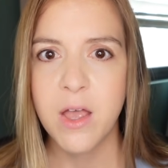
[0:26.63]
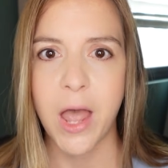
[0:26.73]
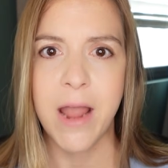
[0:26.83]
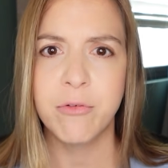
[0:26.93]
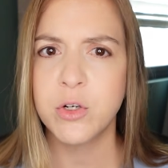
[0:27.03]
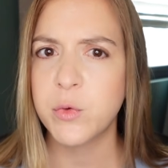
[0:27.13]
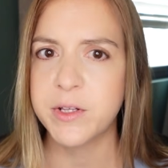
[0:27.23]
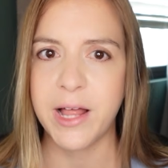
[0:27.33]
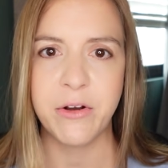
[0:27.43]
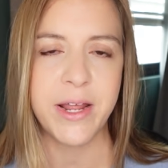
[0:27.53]
I've worked with
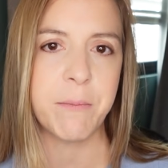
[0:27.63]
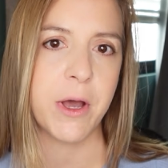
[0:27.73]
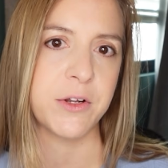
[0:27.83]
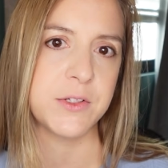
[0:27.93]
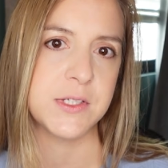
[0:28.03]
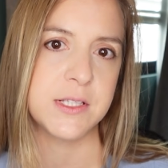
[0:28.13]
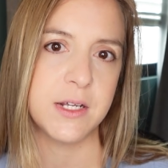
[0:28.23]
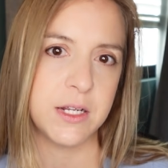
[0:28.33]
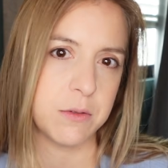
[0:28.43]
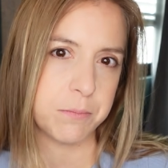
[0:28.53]
cloud AI models
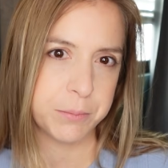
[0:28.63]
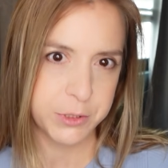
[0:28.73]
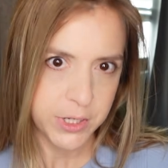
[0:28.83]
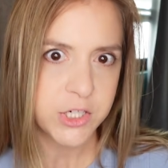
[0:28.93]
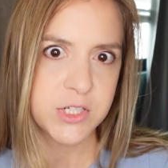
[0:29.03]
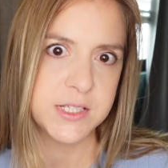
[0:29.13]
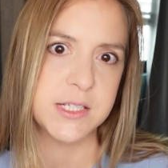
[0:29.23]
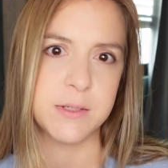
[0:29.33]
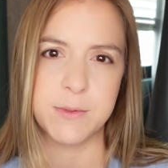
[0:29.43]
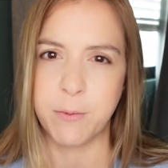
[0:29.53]
in production
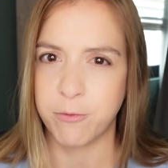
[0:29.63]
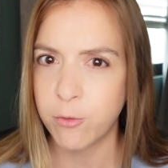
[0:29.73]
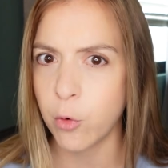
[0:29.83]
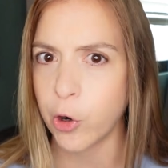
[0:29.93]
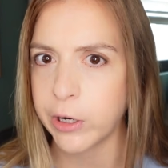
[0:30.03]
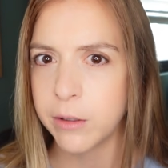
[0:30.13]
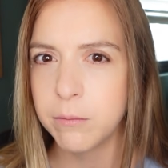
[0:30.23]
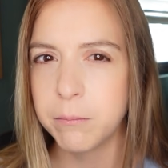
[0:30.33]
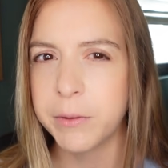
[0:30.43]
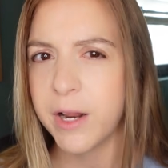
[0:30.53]
systems before,
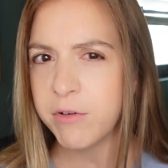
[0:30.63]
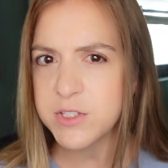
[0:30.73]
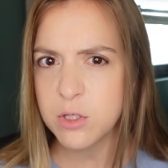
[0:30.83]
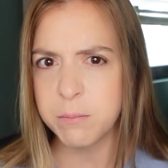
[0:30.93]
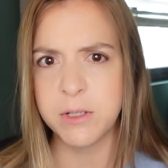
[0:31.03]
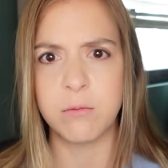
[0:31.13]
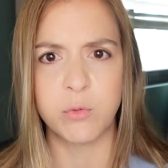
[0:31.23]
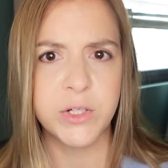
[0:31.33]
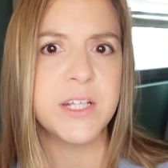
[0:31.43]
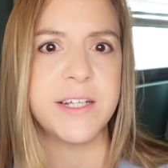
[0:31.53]
but I've also
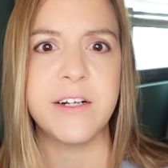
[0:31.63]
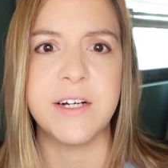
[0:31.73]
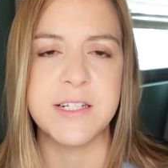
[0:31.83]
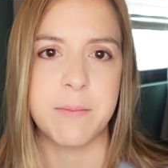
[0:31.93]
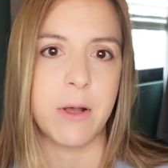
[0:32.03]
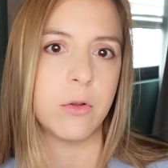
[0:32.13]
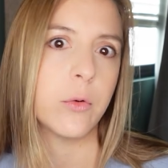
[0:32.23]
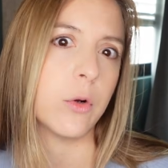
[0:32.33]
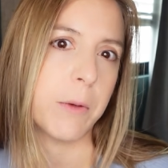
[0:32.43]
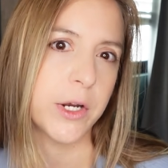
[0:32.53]
been really curious about
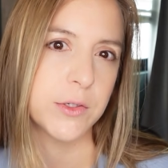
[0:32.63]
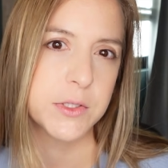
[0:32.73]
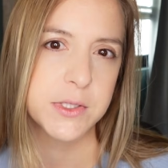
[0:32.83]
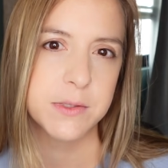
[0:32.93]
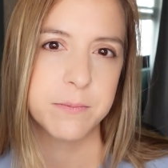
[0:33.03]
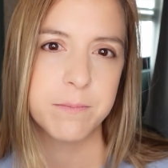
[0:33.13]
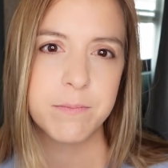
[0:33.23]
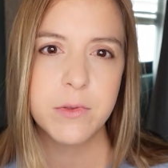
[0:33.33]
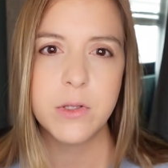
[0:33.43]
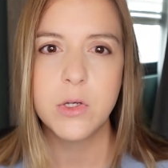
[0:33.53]
local models.
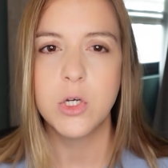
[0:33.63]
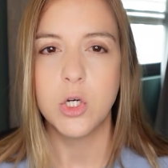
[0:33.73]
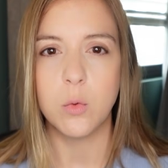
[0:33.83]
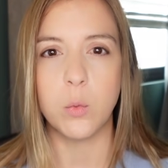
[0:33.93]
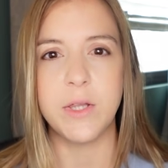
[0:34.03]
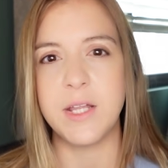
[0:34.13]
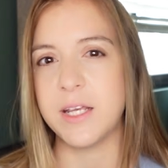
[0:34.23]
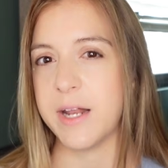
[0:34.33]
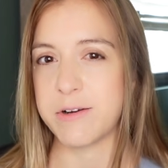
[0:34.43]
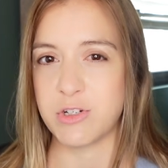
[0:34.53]
What they
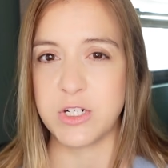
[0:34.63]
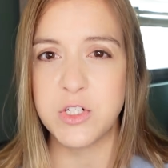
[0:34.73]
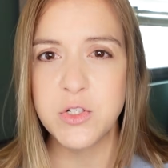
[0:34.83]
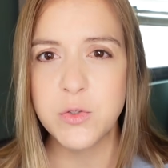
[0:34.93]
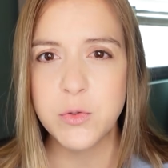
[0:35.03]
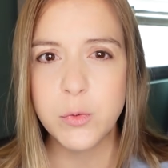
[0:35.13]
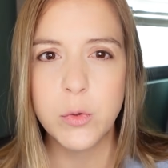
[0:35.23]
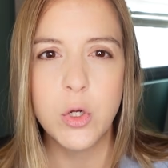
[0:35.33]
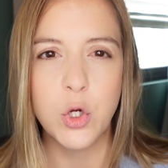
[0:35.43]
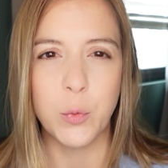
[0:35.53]
can actually
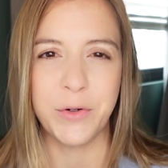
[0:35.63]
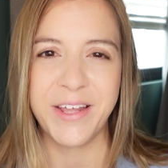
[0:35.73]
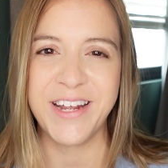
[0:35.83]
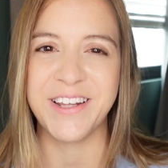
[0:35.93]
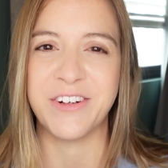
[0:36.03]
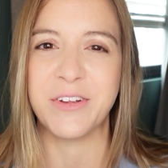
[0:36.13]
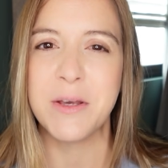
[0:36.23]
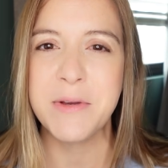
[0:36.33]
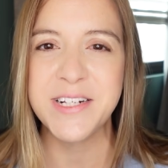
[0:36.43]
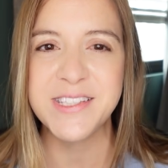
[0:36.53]
do, where they hit their
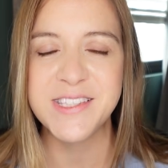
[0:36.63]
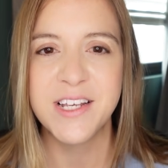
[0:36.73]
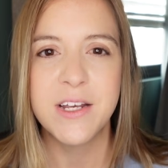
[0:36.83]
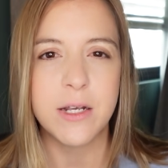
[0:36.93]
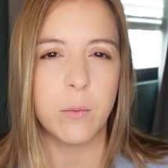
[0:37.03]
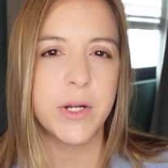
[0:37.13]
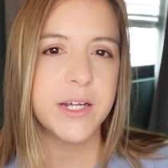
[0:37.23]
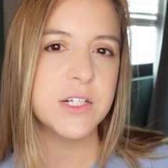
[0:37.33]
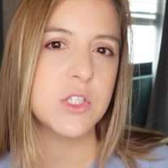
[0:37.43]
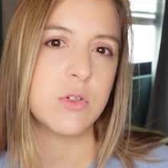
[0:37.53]
limits, and what
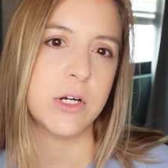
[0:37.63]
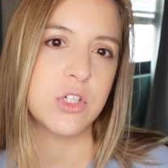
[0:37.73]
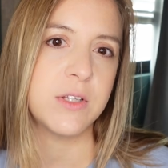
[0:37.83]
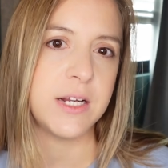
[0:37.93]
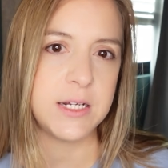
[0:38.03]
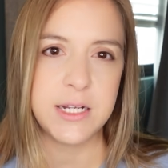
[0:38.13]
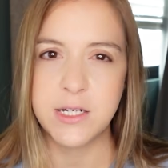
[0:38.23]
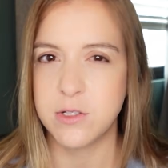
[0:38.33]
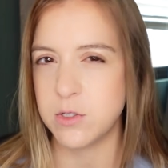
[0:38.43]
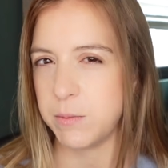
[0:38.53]
kind of structure they
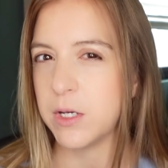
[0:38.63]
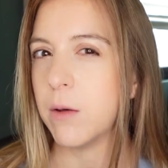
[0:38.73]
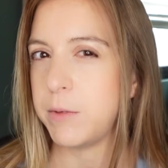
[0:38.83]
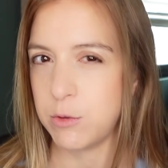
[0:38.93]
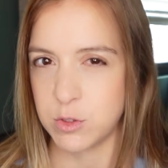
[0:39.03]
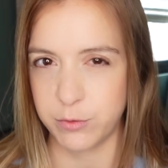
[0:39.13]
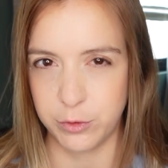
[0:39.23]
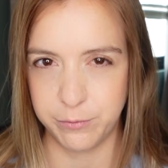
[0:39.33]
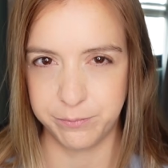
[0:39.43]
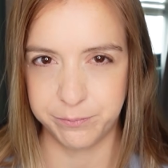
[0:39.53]
need to become useful.